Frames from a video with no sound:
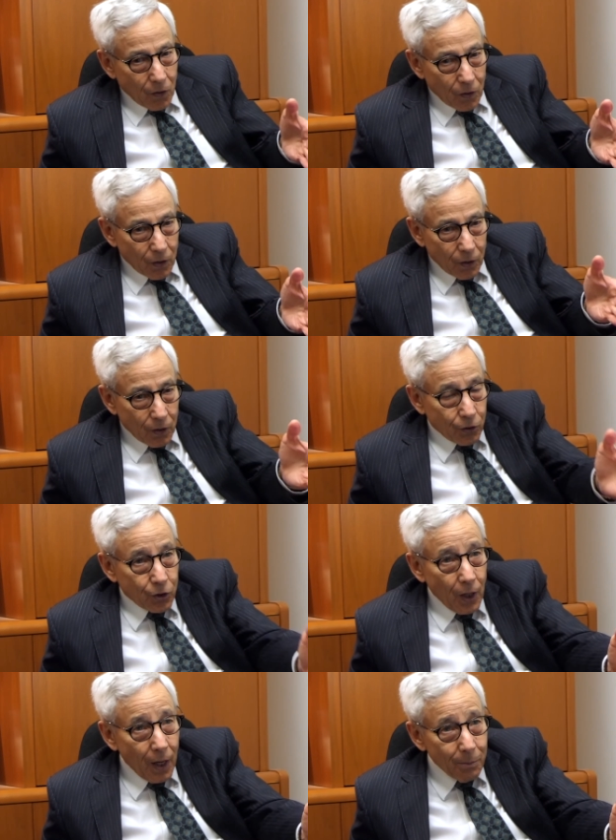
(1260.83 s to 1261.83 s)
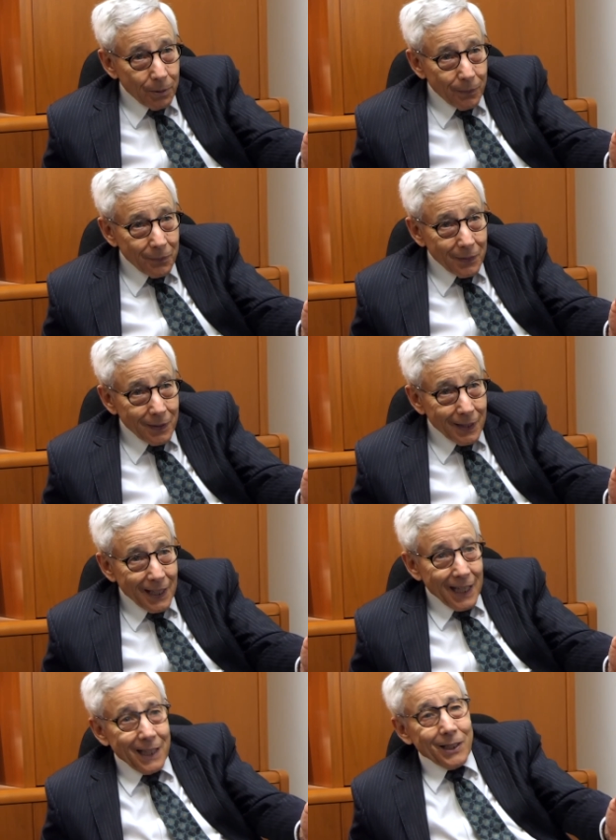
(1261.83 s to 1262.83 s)
the, the, shop
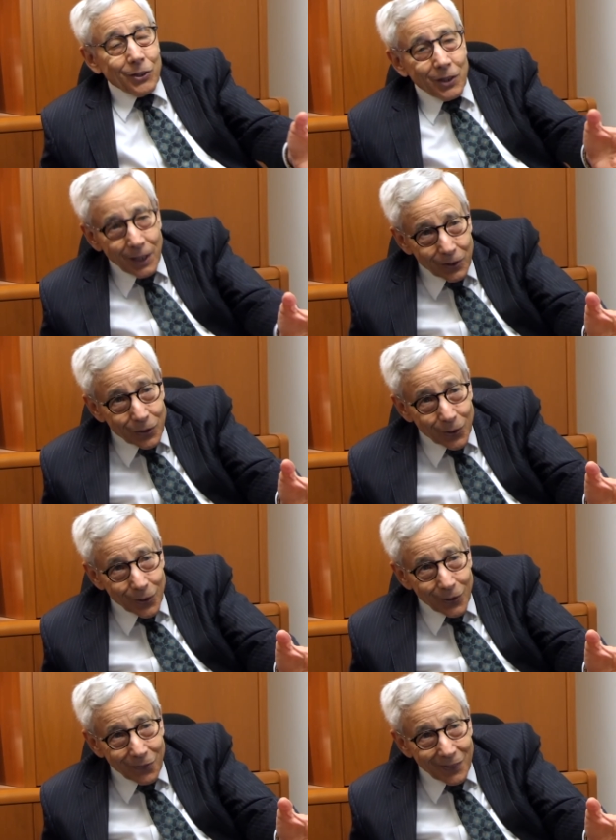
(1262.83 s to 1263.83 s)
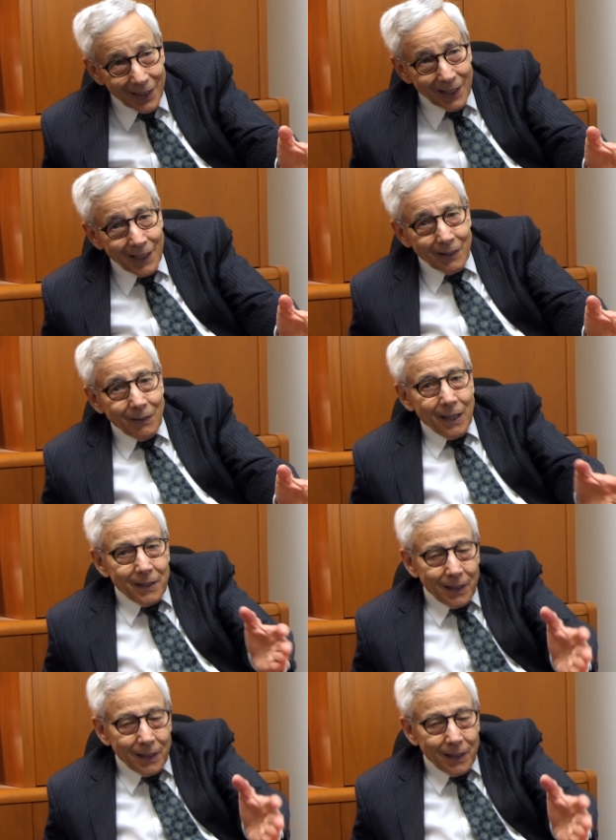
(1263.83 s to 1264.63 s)
and the ski school and the